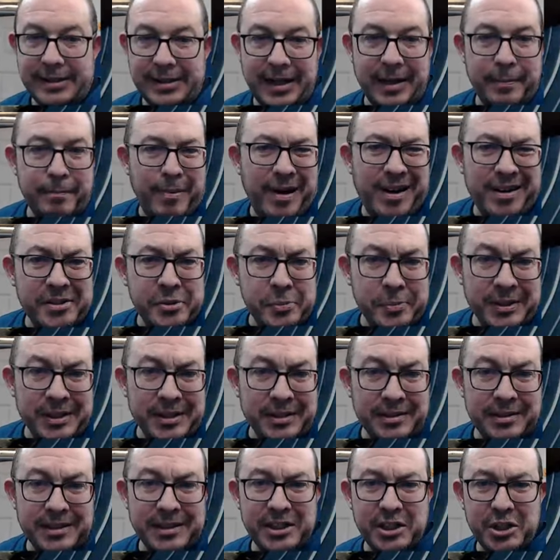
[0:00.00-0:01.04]
bugs me.
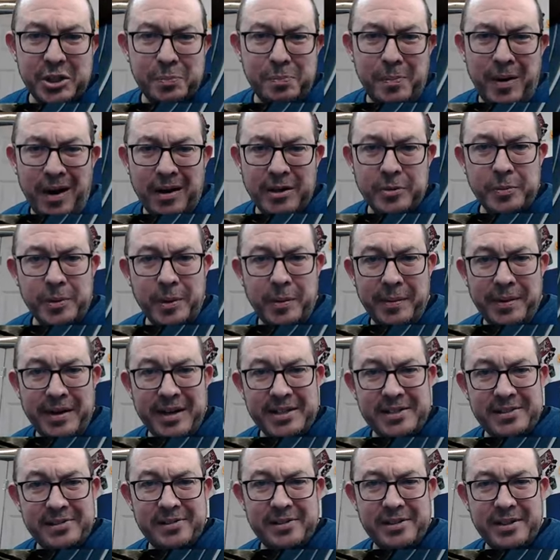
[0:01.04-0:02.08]
It just bugs me
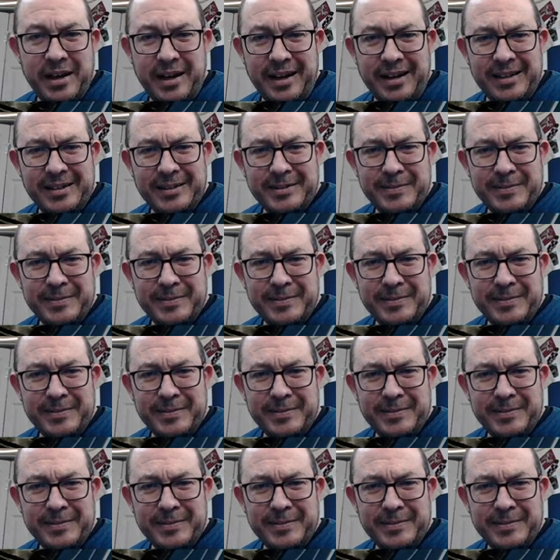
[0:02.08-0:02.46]
because it's like,